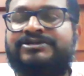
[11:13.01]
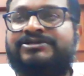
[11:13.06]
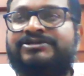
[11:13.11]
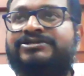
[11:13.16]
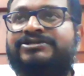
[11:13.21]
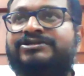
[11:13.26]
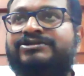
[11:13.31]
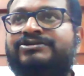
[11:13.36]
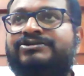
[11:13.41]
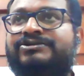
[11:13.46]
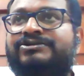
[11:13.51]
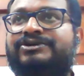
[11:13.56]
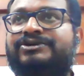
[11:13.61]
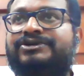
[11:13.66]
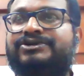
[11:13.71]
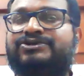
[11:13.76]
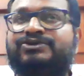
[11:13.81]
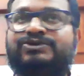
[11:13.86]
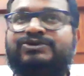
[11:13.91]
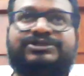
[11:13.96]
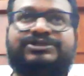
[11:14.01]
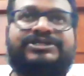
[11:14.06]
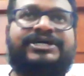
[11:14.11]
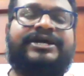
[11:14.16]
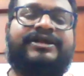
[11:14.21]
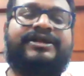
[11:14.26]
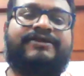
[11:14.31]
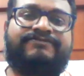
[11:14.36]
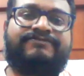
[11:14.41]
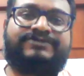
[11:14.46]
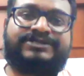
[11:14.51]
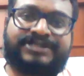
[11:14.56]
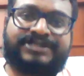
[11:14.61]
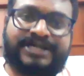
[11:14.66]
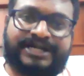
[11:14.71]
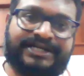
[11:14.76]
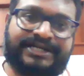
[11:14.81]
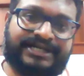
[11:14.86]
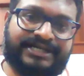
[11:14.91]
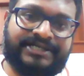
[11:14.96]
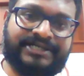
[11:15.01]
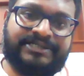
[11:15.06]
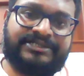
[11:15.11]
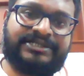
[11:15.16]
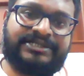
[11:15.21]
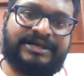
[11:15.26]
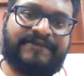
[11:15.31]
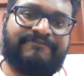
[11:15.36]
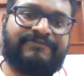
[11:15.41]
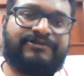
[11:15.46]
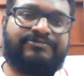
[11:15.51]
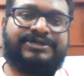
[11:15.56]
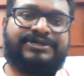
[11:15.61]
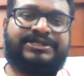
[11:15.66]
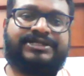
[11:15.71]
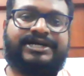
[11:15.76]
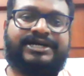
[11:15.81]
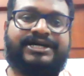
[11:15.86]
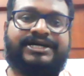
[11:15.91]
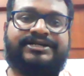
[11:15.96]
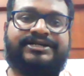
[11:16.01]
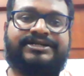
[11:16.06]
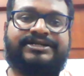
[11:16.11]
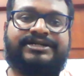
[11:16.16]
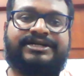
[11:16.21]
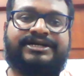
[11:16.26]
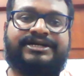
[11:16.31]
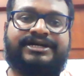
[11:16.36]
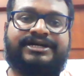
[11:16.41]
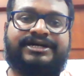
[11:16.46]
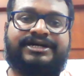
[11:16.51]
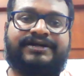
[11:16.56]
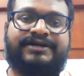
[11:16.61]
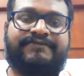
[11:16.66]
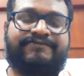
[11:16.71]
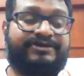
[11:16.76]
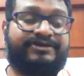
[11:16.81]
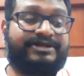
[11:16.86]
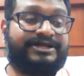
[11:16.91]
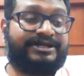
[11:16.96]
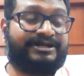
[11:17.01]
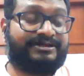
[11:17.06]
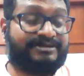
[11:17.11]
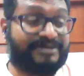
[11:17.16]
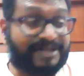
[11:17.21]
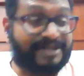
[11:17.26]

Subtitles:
So those kind of studies have to be there, definitely.